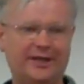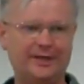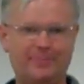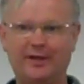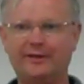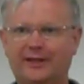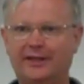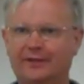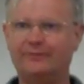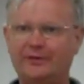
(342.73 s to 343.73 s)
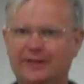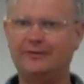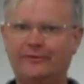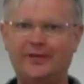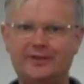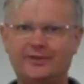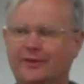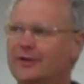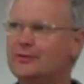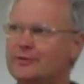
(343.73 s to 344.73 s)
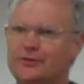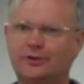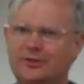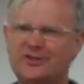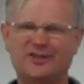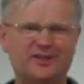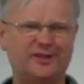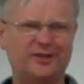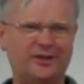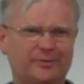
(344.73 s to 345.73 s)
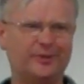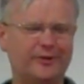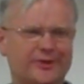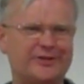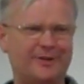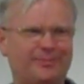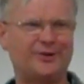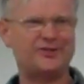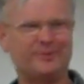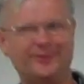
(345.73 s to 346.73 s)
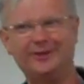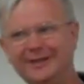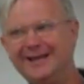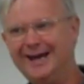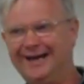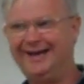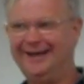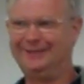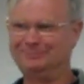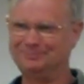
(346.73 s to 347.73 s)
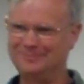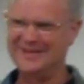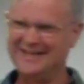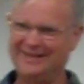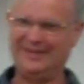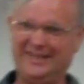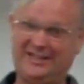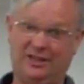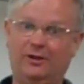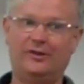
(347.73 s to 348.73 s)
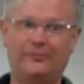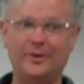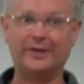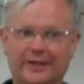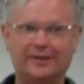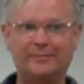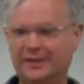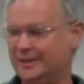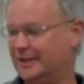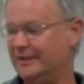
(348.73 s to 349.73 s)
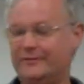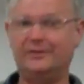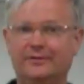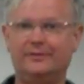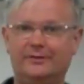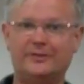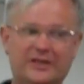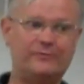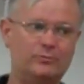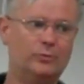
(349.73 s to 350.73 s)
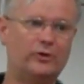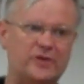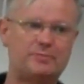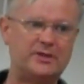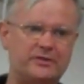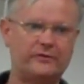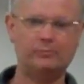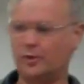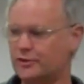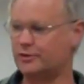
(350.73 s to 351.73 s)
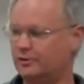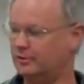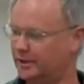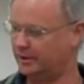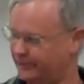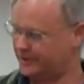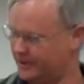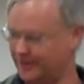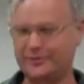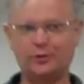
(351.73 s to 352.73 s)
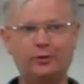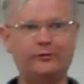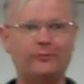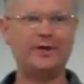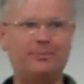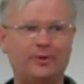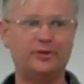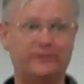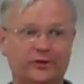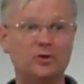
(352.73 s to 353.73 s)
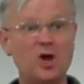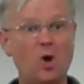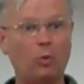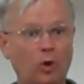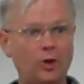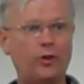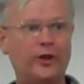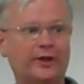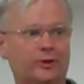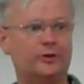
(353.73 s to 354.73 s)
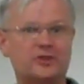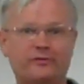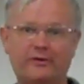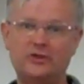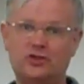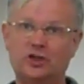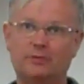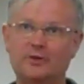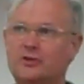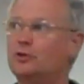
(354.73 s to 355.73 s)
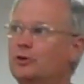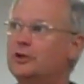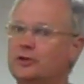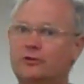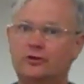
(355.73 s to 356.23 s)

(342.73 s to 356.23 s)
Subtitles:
Can you rent a flat at $1,000 a month? Is that possible? It's a lot of money. I mean, it's even more expensive than Moscow here. It's awful from that point of view. One thing, though, is very cheap, is though